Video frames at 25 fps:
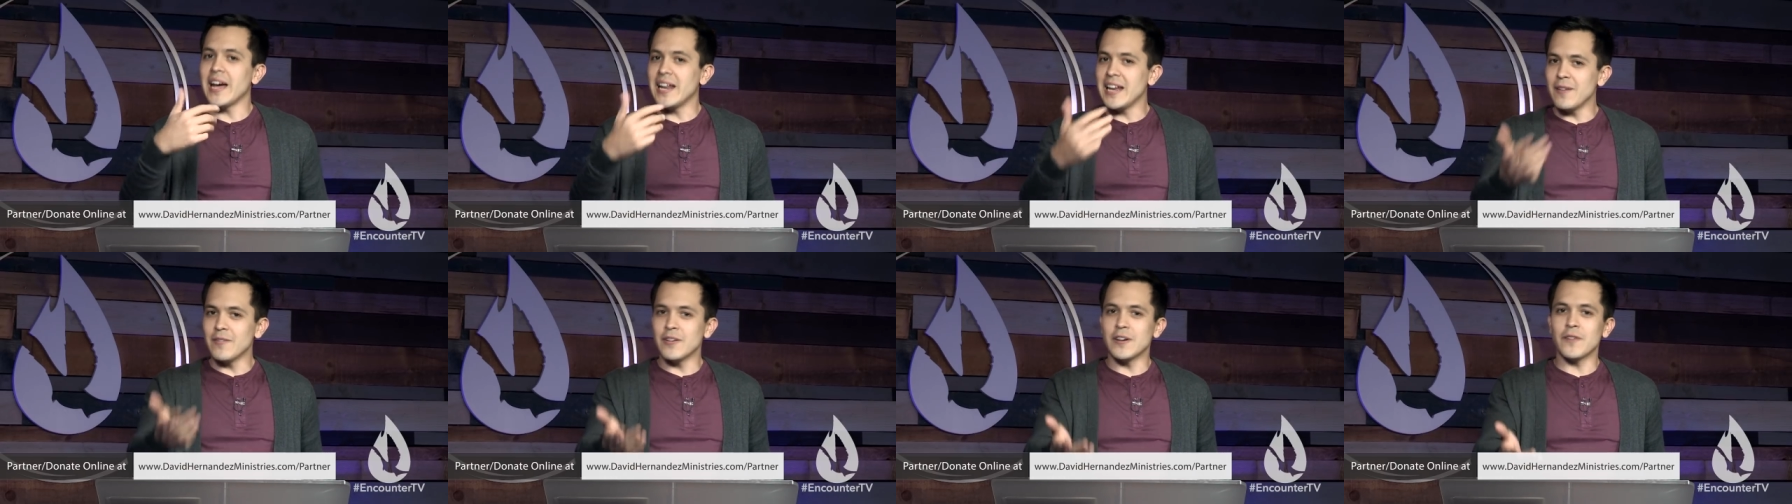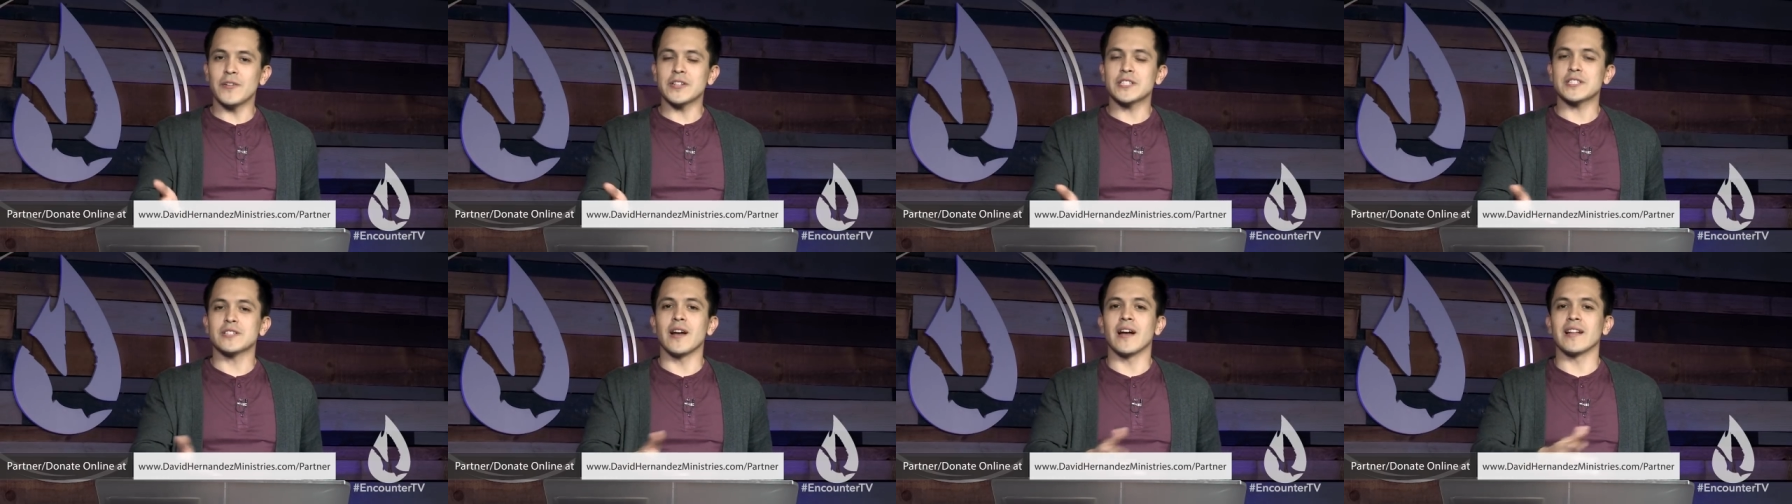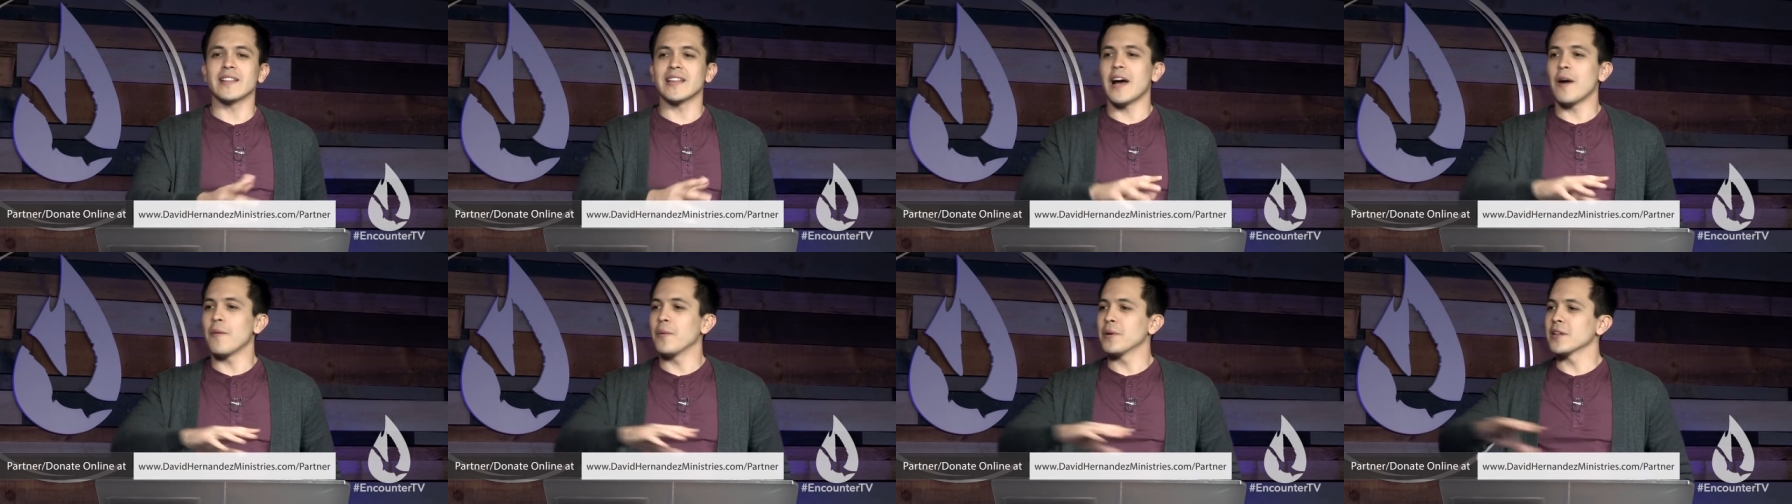even if it's not
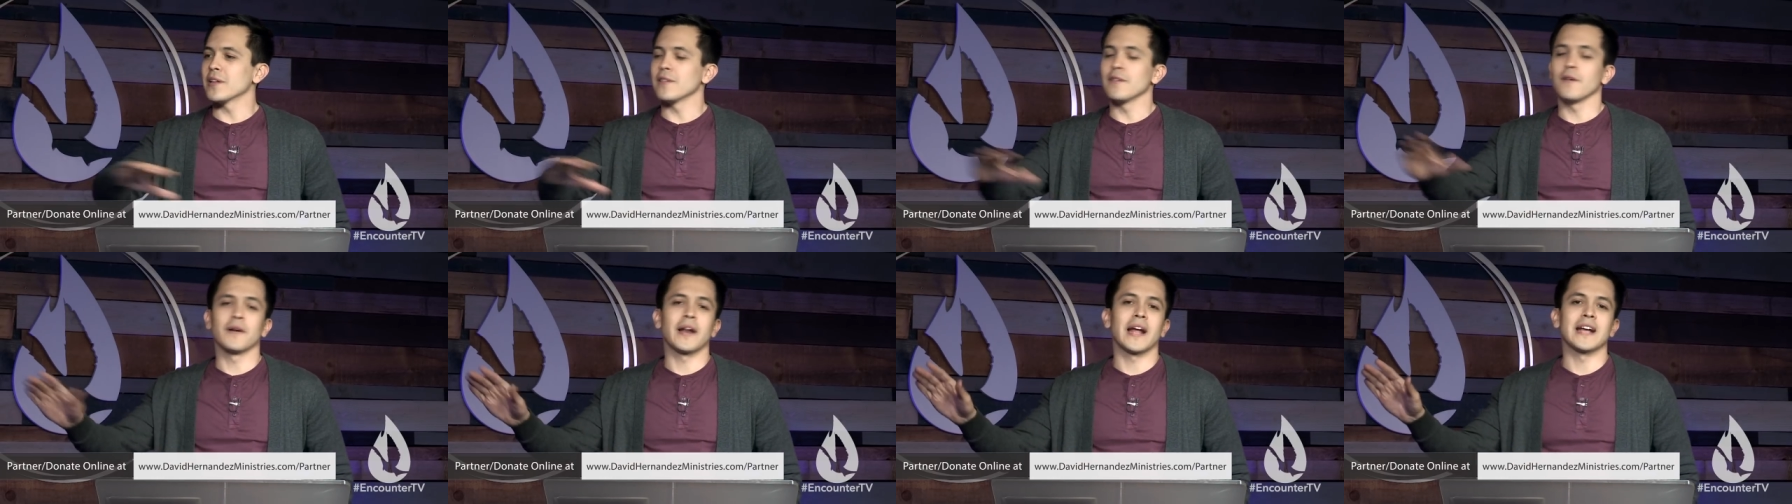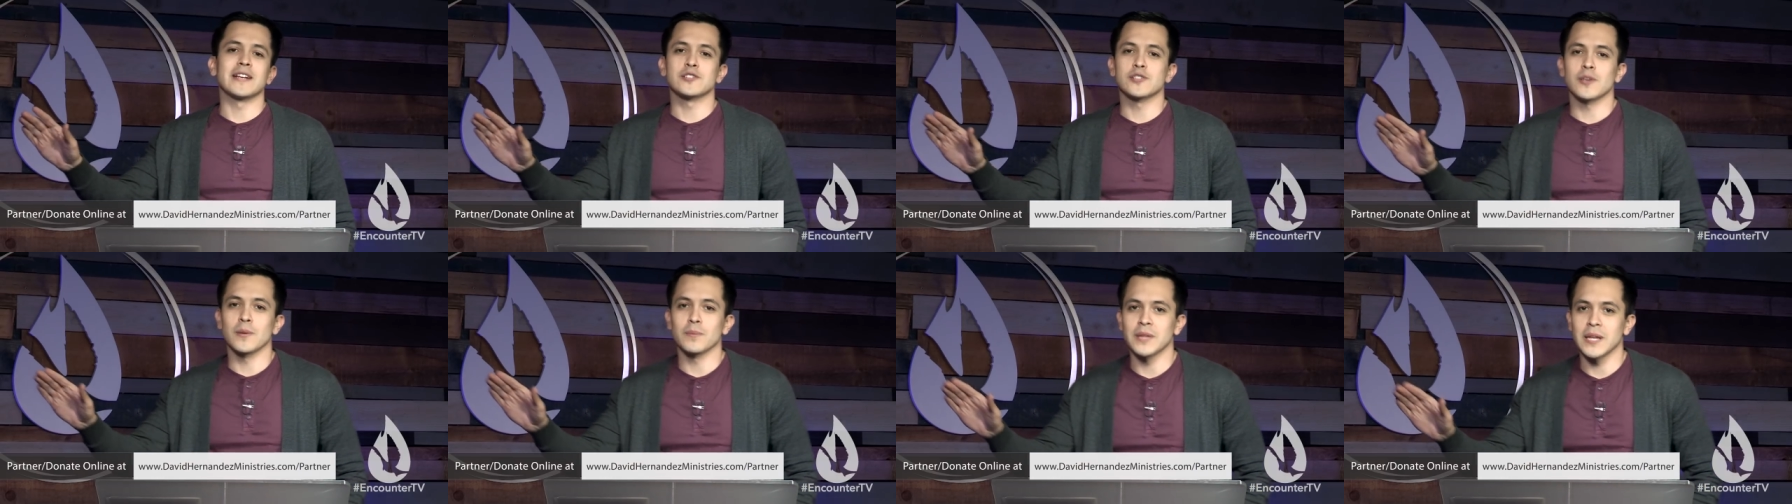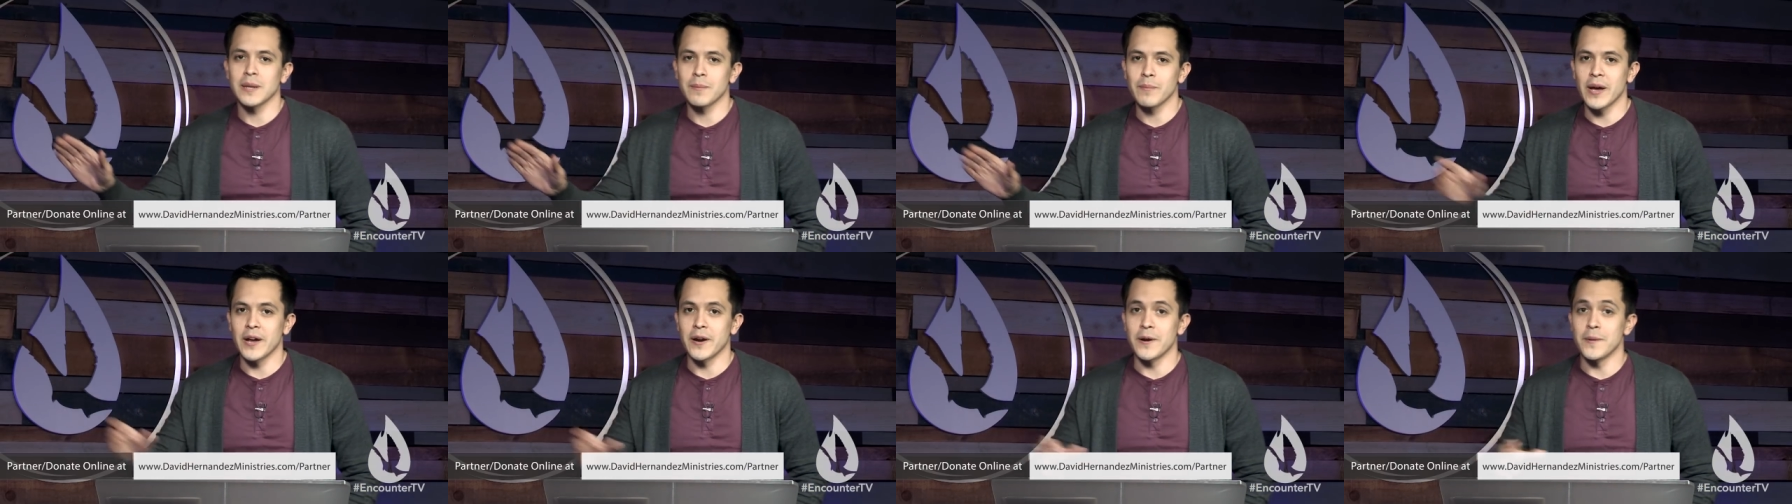that one, the Lord has something
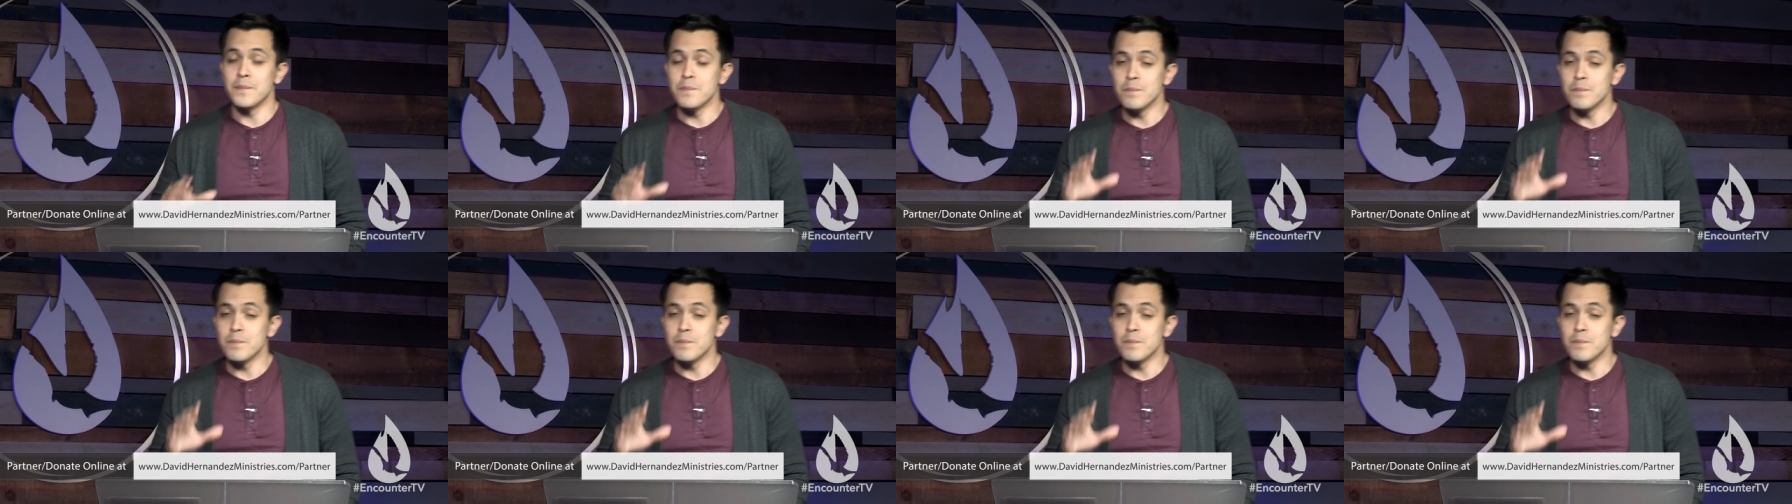better.